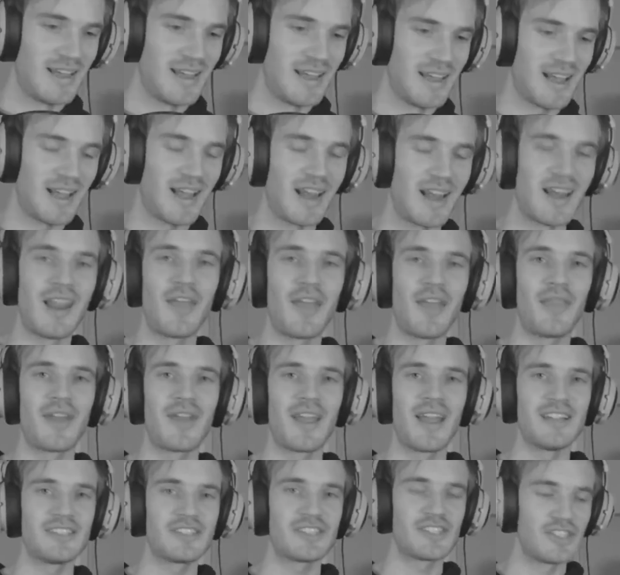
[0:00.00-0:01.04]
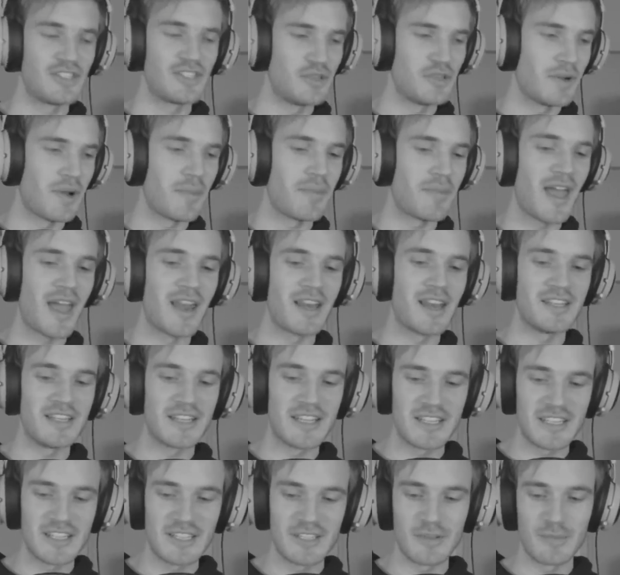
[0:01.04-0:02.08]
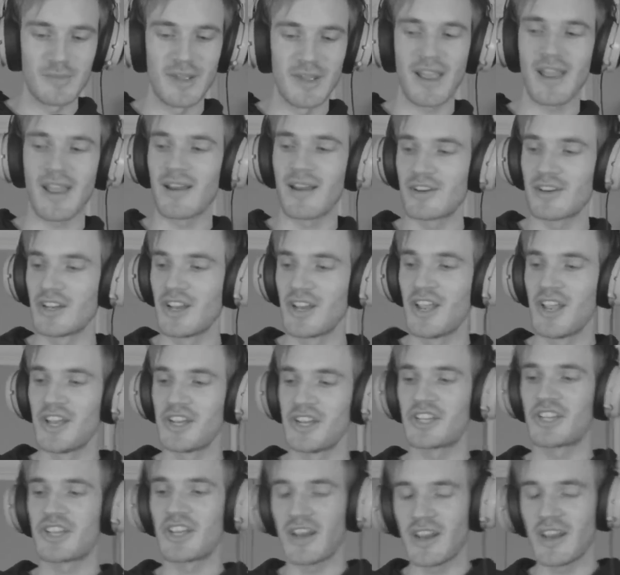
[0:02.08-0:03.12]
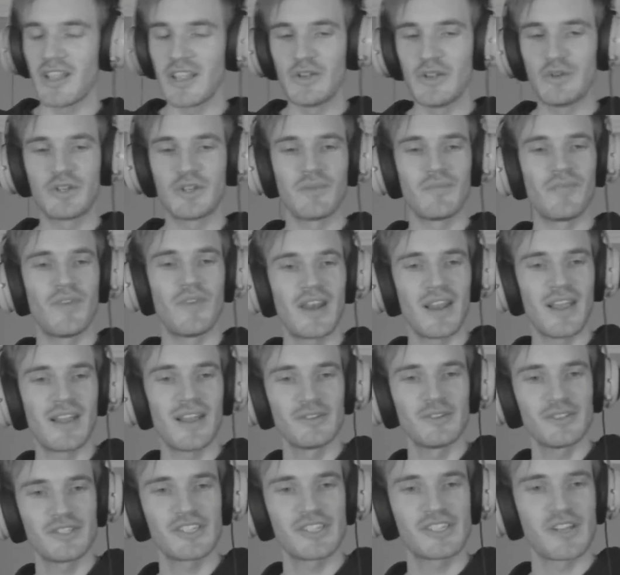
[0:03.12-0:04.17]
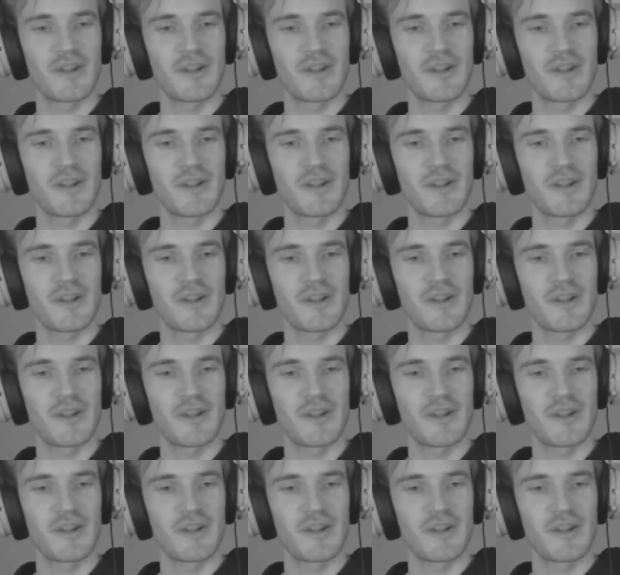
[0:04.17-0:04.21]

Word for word: I got nothing else to do. I'm that addicted to making shitty YouTube videos.